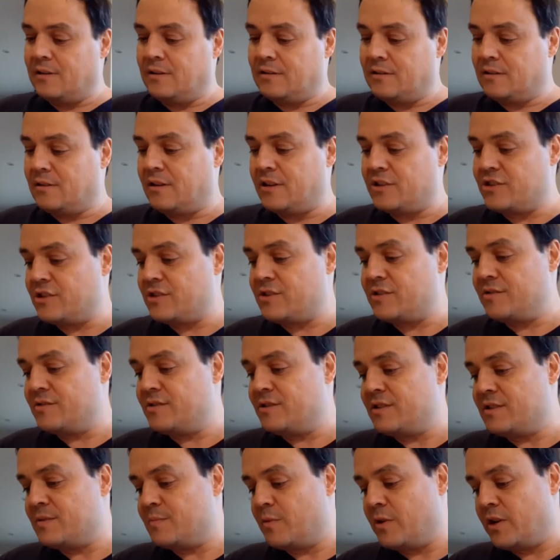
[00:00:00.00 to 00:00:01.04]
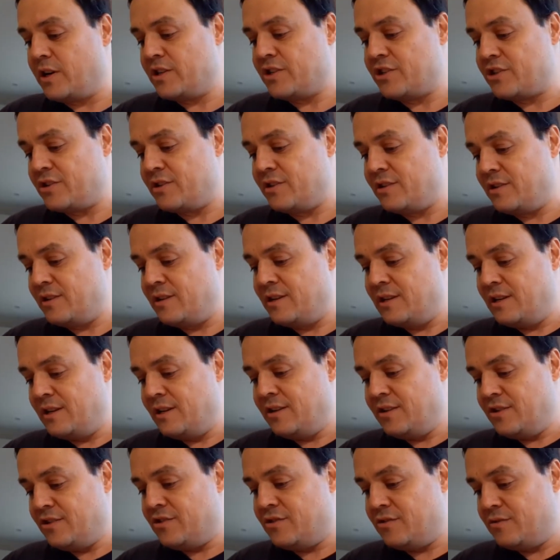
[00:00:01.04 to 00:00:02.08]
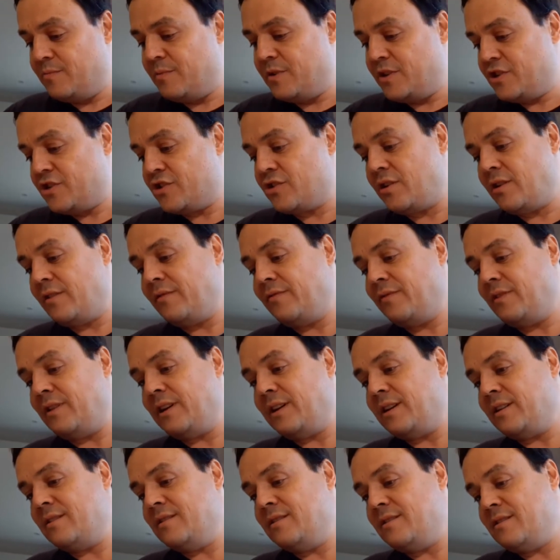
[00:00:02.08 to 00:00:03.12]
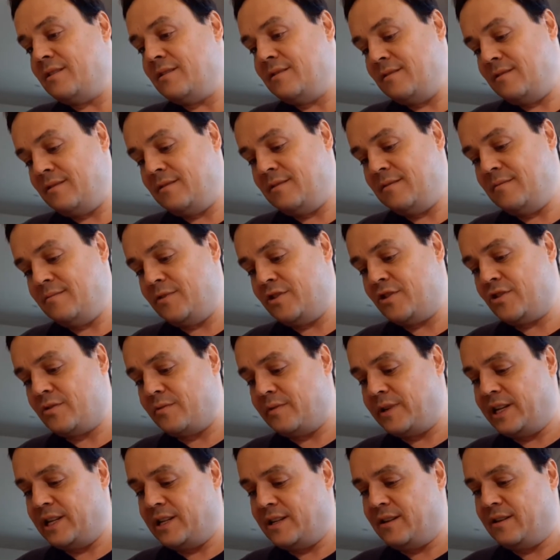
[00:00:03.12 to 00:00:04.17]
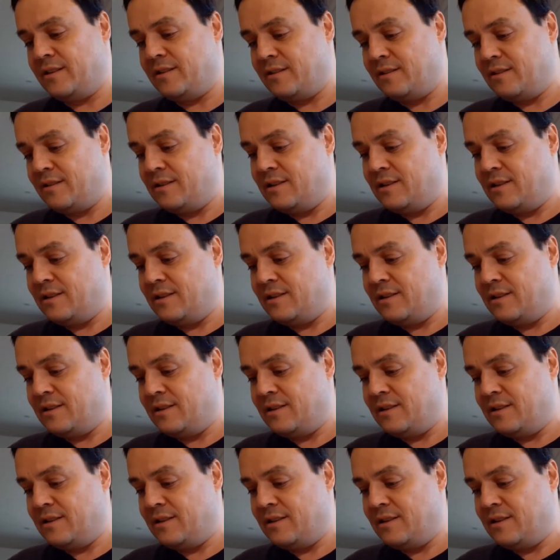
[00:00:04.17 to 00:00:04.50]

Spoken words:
I just use this brush to brush away the